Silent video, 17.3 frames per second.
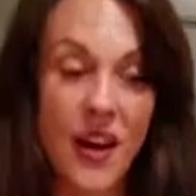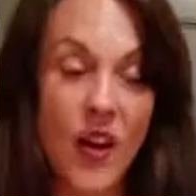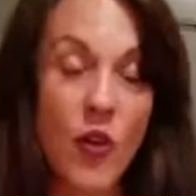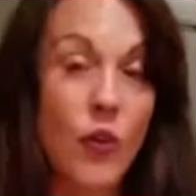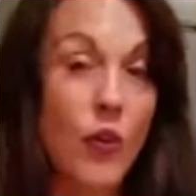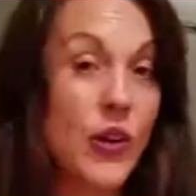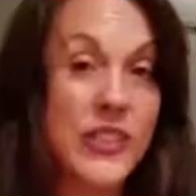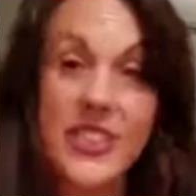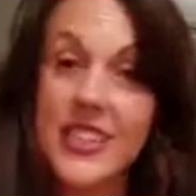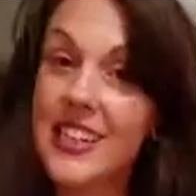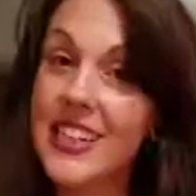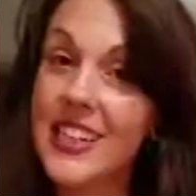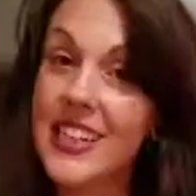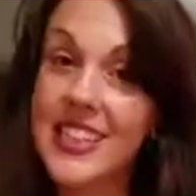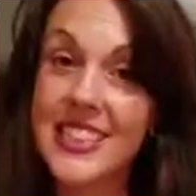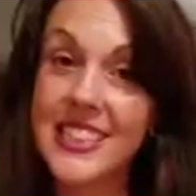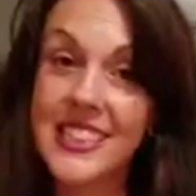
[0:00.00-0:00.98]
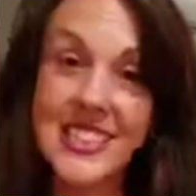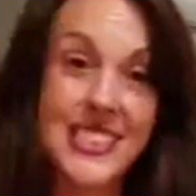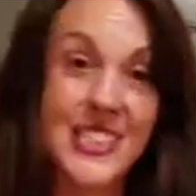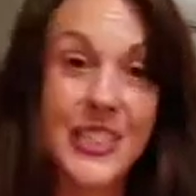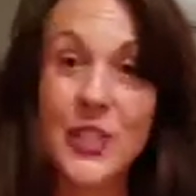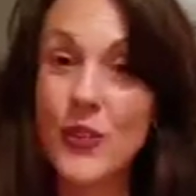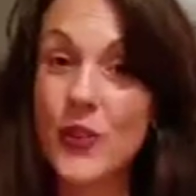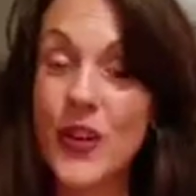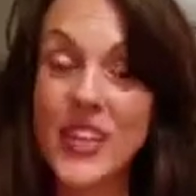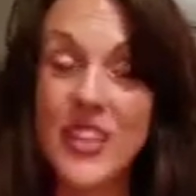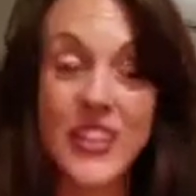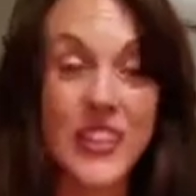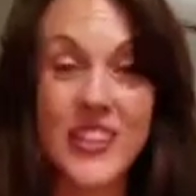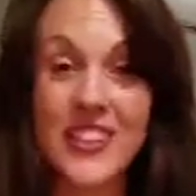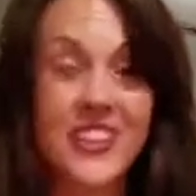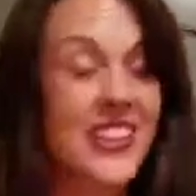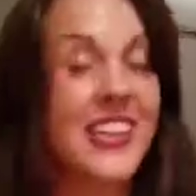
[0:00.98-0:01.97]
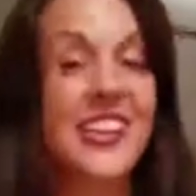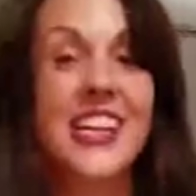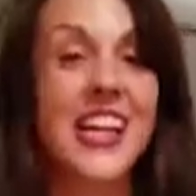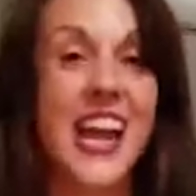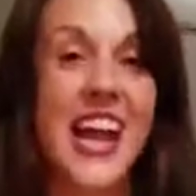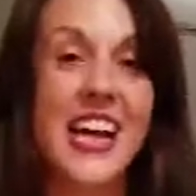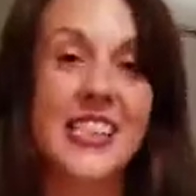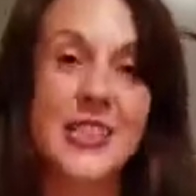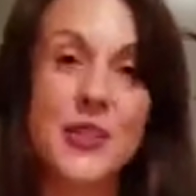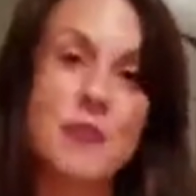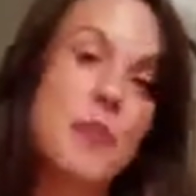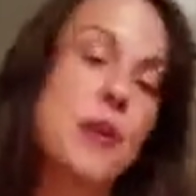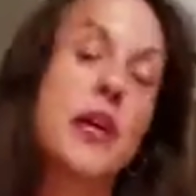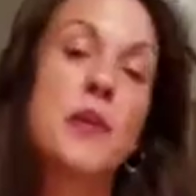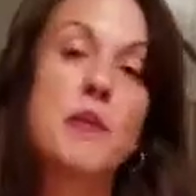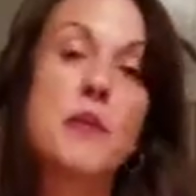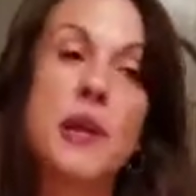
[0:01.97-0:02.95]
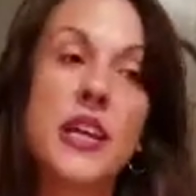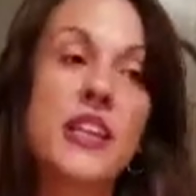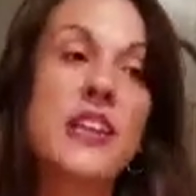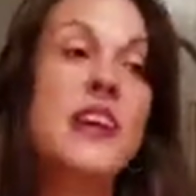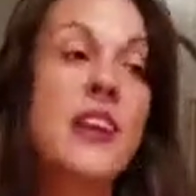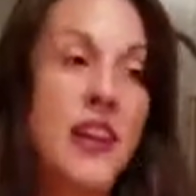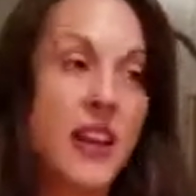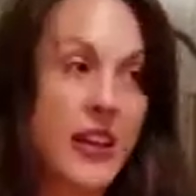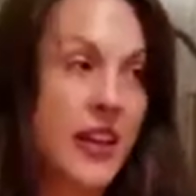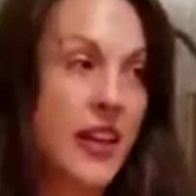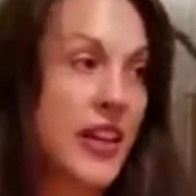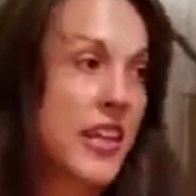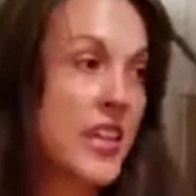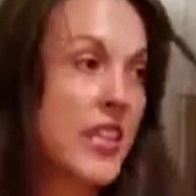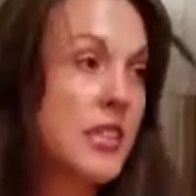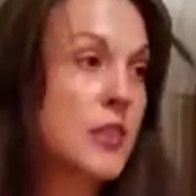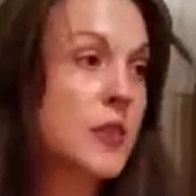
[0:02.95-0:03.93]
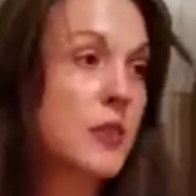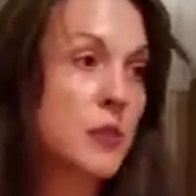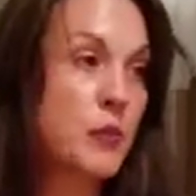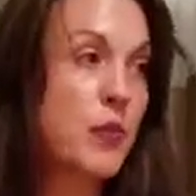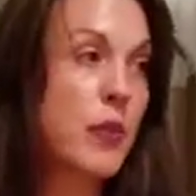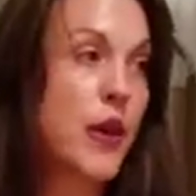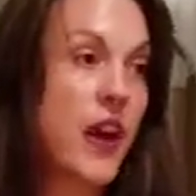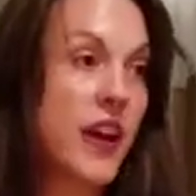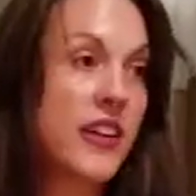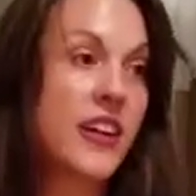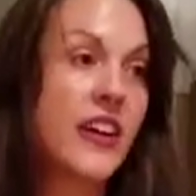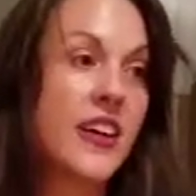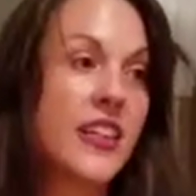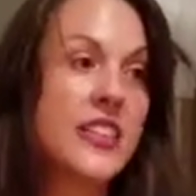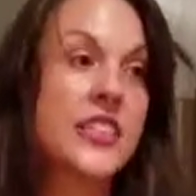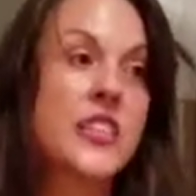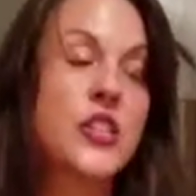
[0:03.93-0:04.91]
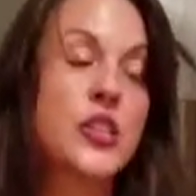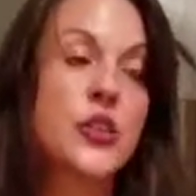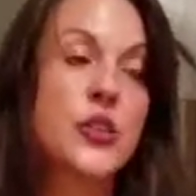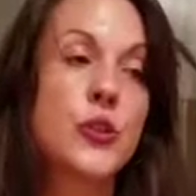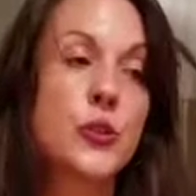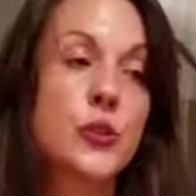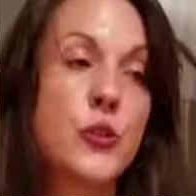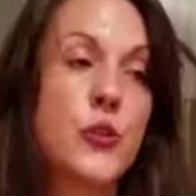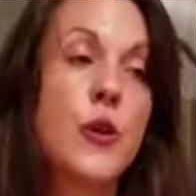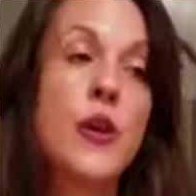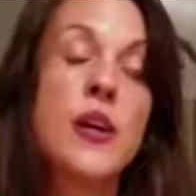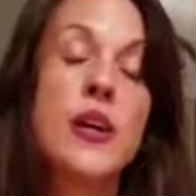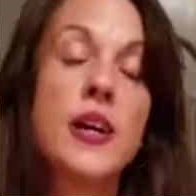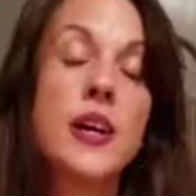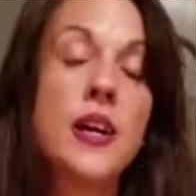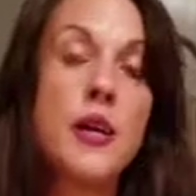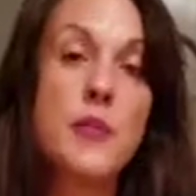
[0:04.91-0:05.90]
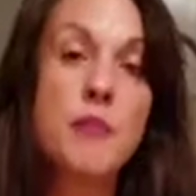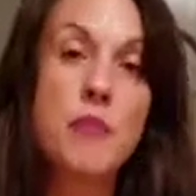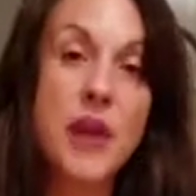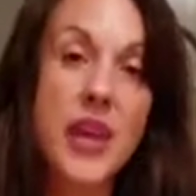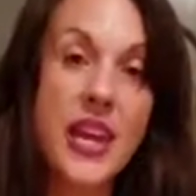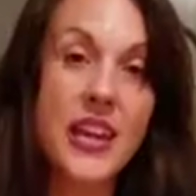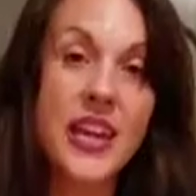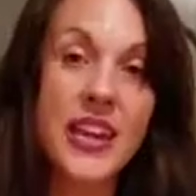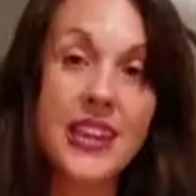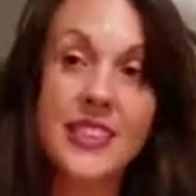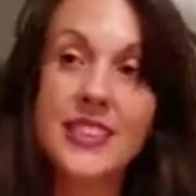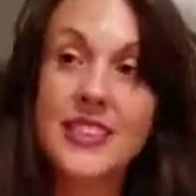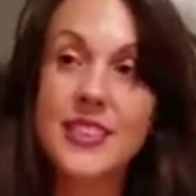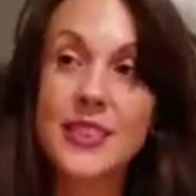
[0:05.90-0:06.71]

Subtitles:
Wasn't an easy situation, and it hasn't been, but it's brought us to making